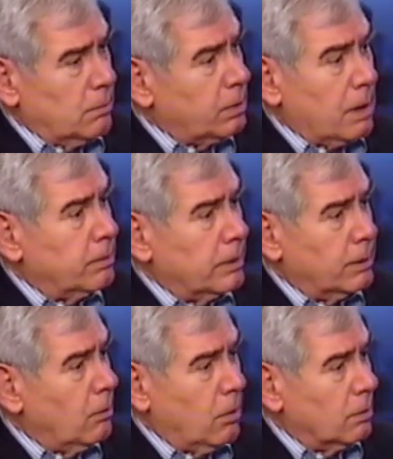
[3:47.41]
properly
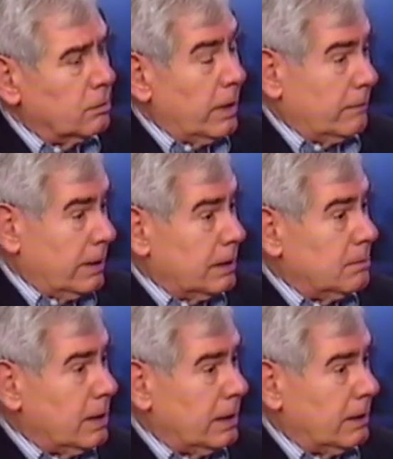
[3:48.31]
at all. We haven't had the
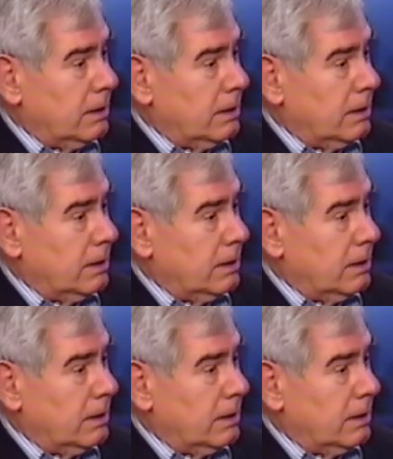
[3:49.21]
money.